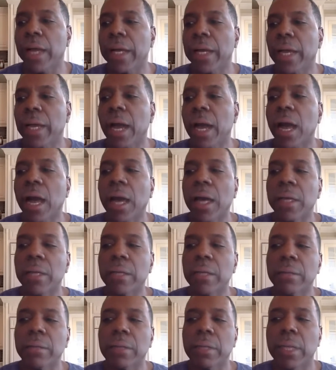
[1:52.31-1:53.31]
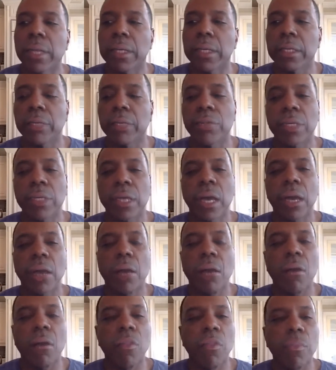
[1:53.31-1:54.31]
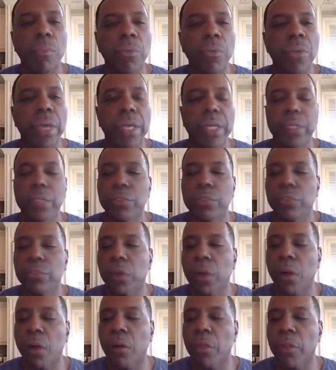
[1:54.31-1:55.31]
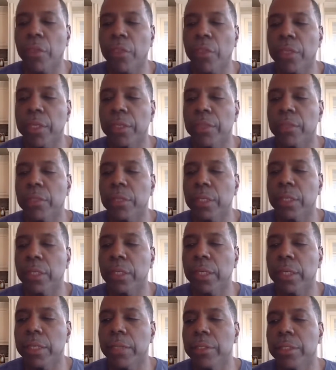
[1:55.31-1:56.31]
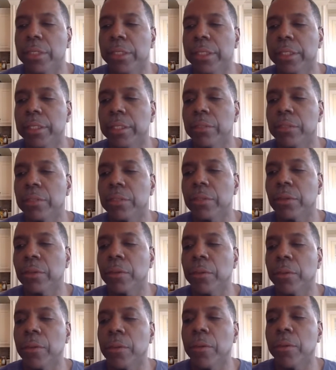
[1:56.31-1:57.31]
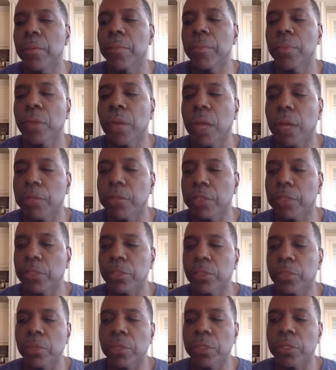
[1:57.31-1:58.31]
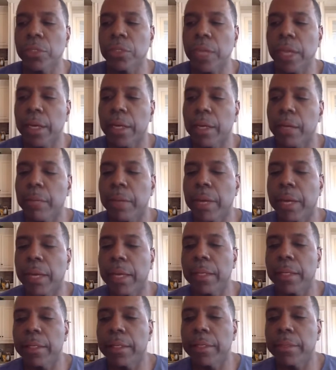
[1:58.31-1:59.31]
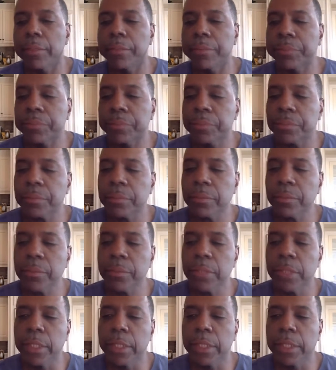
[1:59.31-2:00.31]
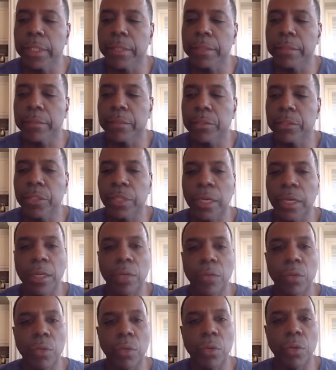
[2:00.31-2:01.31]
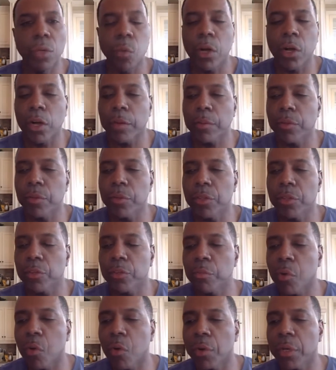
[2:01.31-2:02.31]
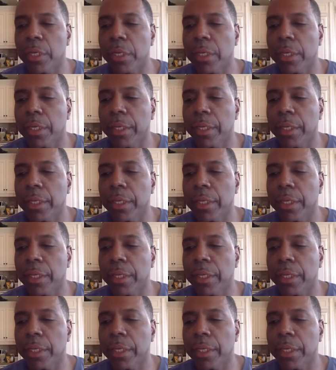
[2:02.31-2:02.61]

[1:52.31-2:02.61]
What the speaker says: God and giving God all the praise for all the things that he has done. And so I'm just so excited about it. And Sean, we want to welcome you this morning.